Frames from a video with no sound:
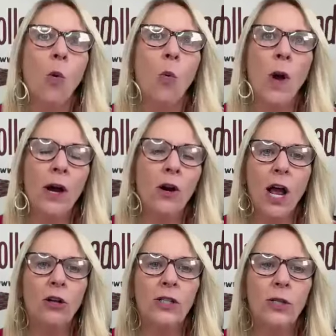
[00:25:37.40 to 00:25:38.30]
Where
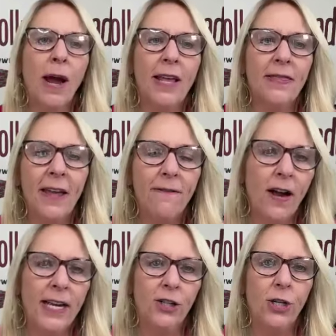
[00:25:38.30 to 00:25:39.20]
else might they
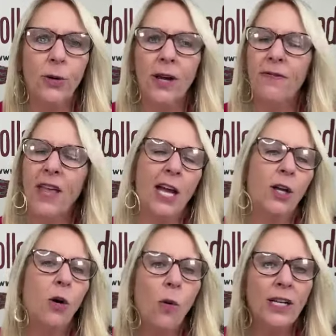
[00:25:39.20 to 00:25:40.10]
find you if they
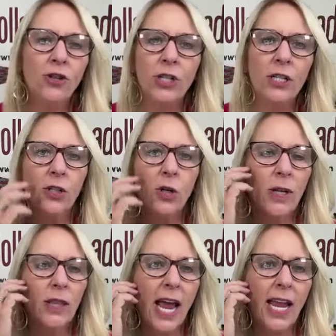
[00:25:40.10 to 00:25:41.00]
had questions or
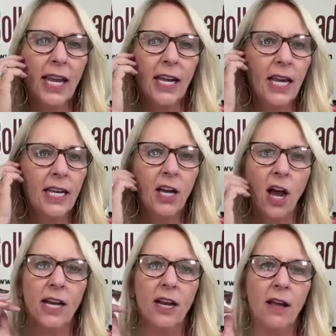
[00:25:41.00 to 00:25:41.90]
would like any
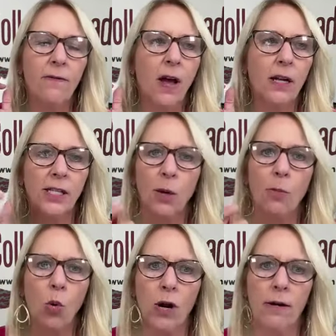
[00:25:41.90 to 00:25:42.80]
kind of
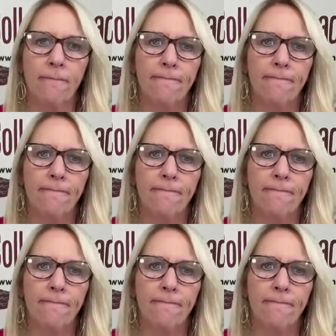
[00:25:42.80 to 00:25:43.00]
support?